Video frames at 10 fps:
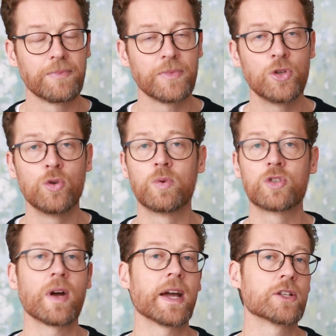You were
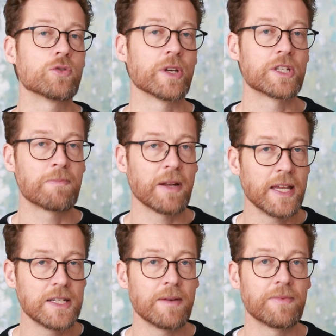trying to
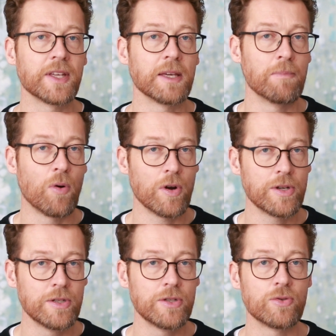explain something
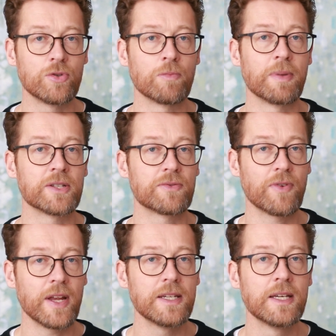important to your best
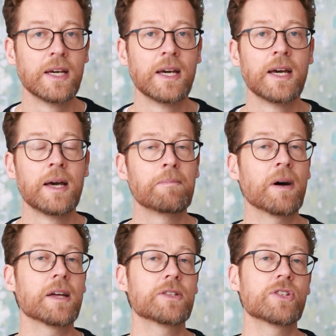friend,
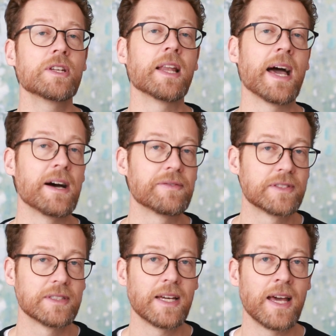but she
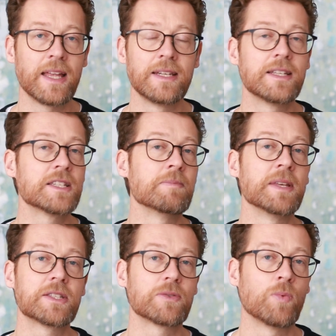laughed and dismissed